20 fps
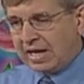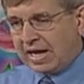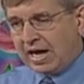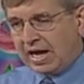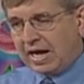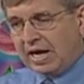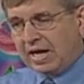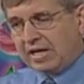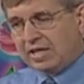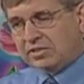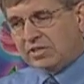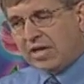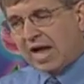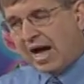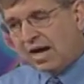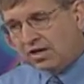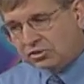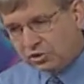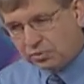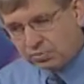its
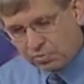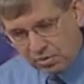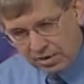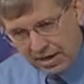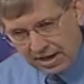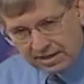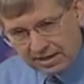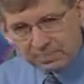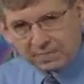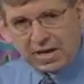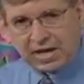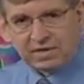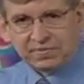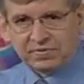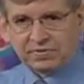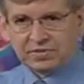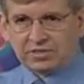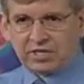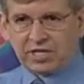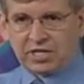algebraic
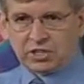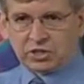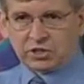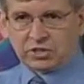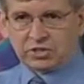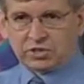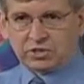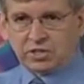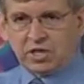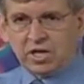manifestations.